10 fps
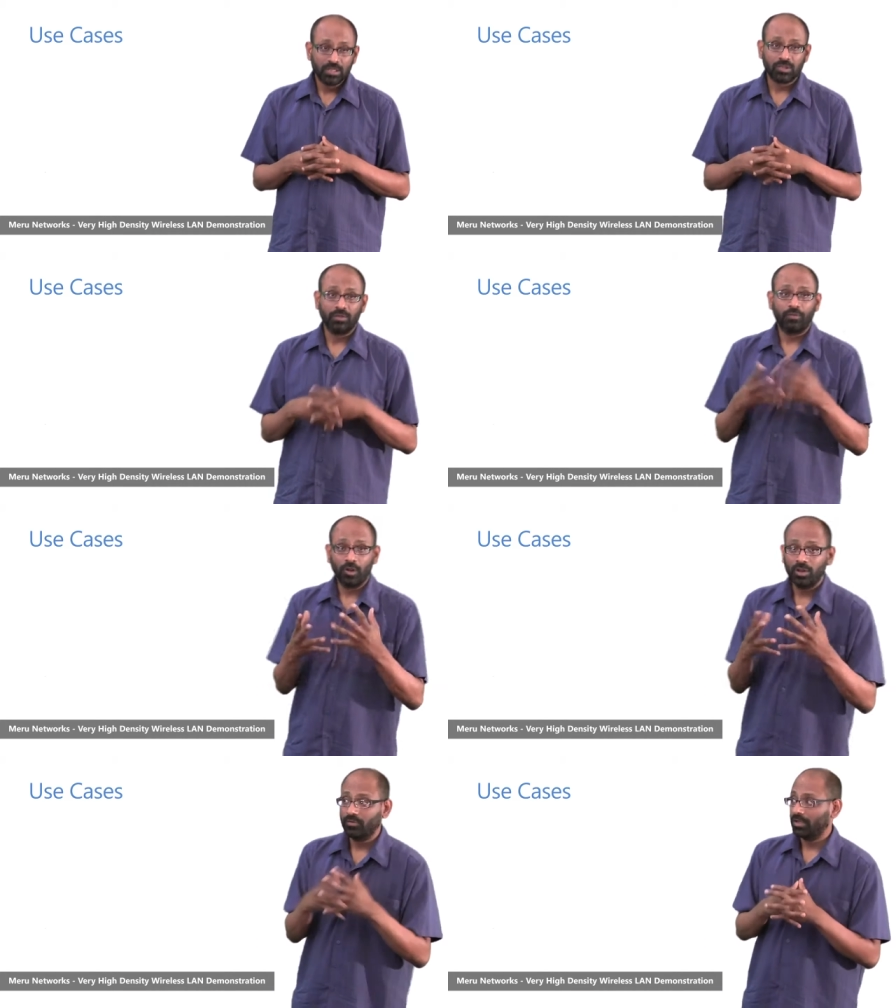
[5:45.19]
So the
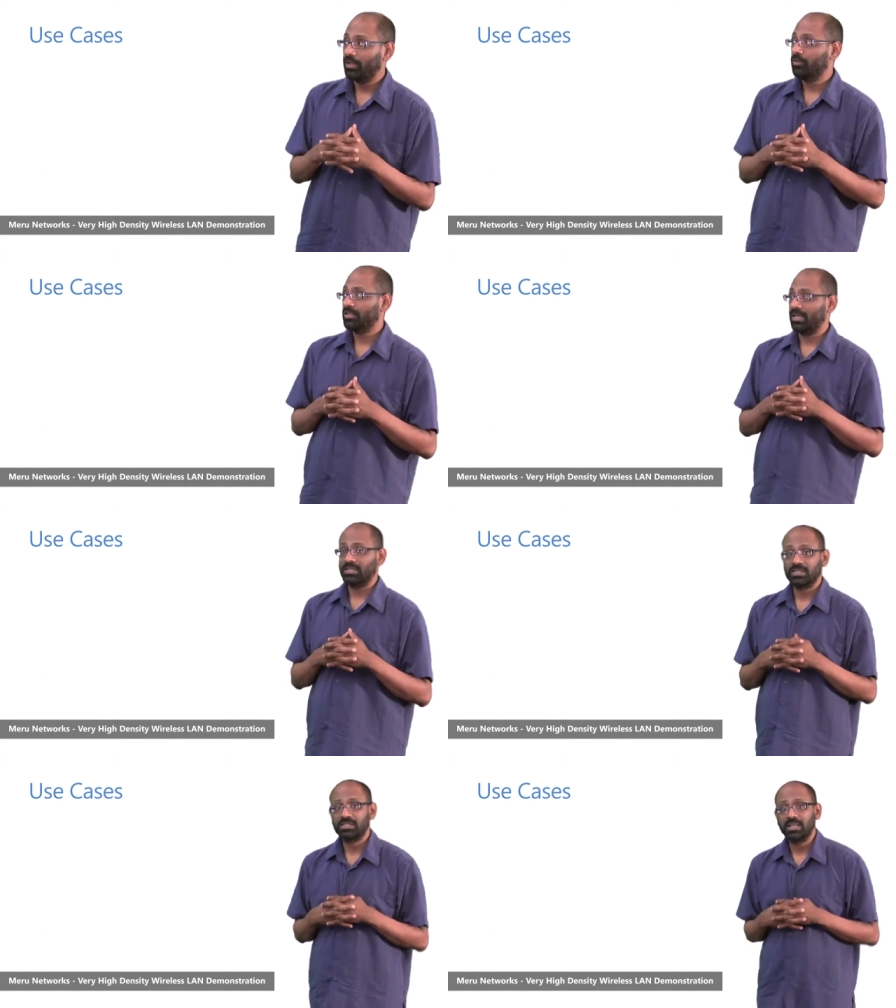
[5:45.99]
following were the use
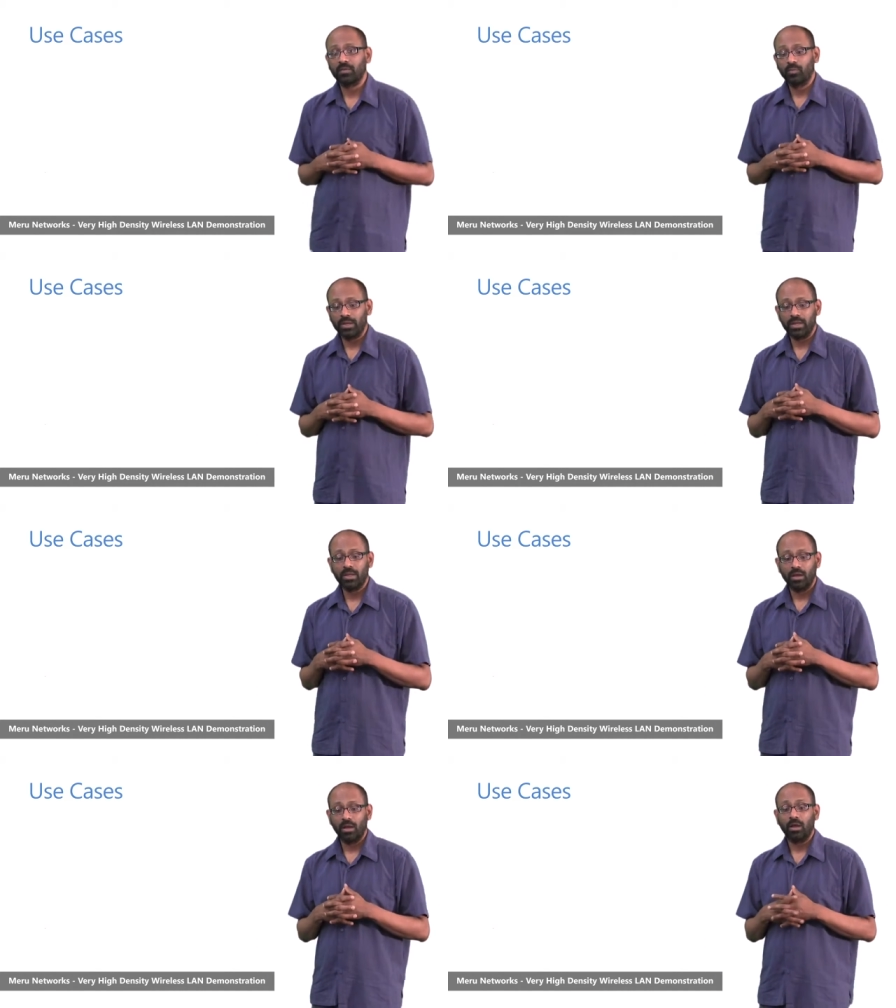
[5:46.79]
cases that
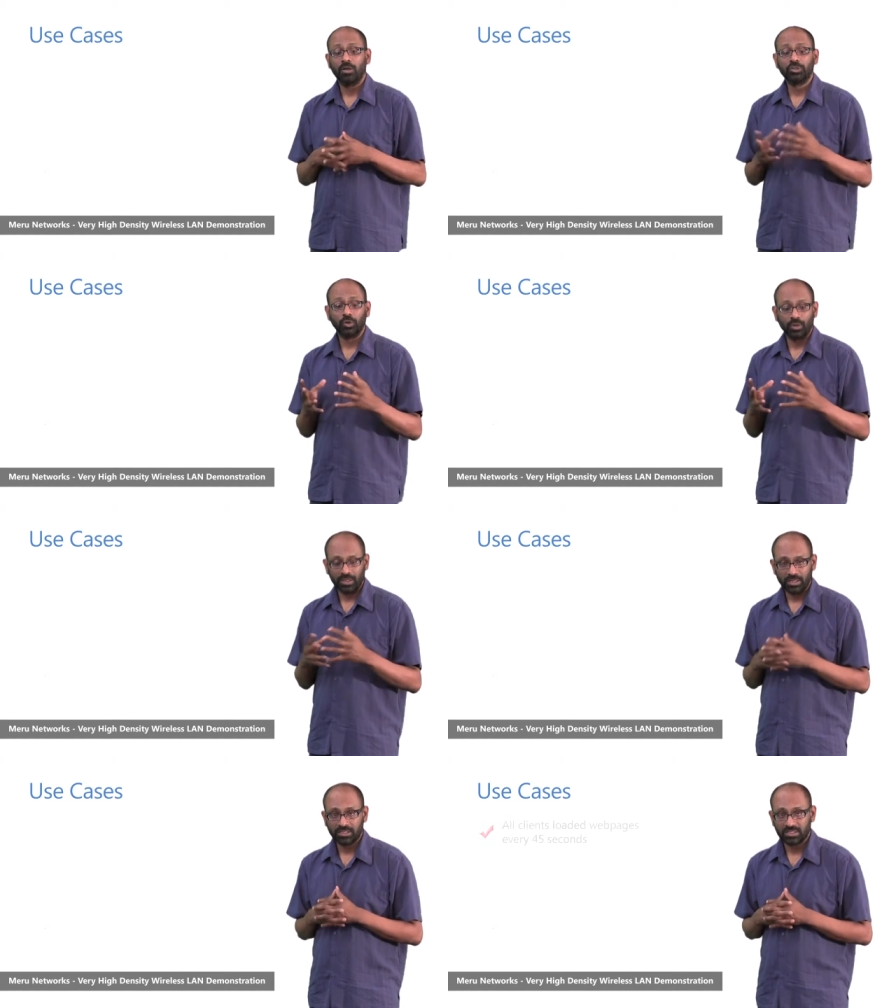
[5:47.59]
we uh, show
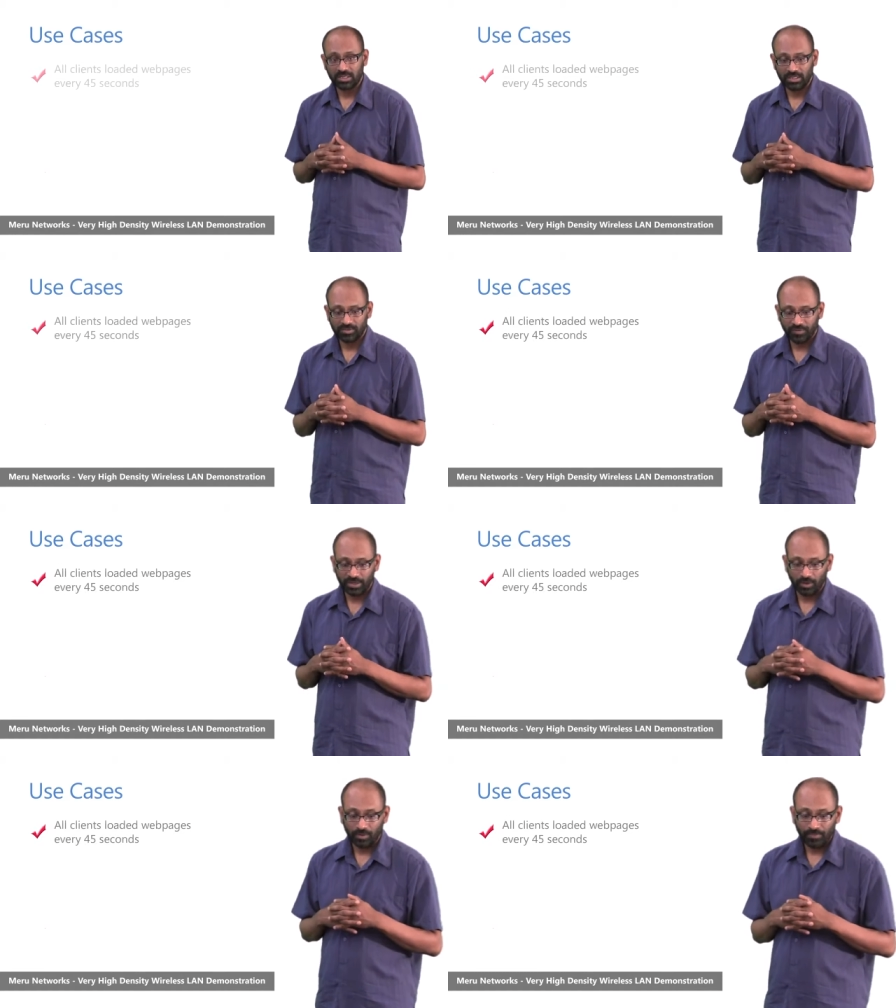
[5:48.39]
in this, in this
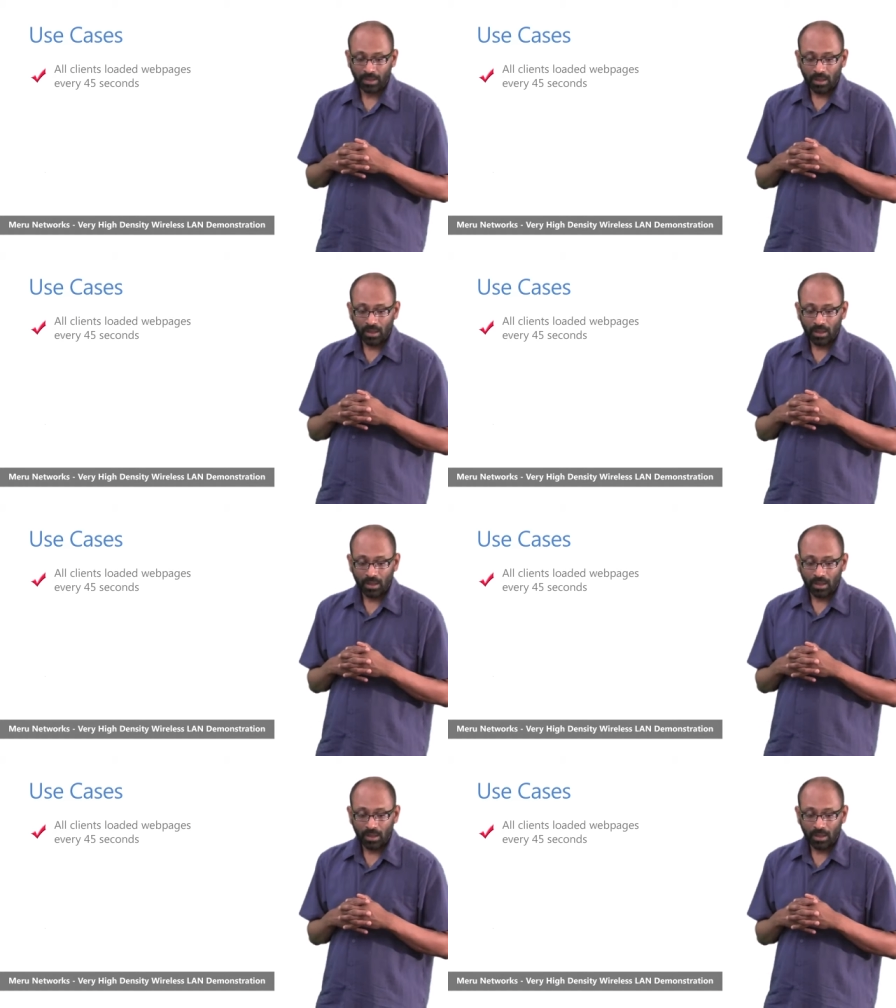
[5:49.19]
video.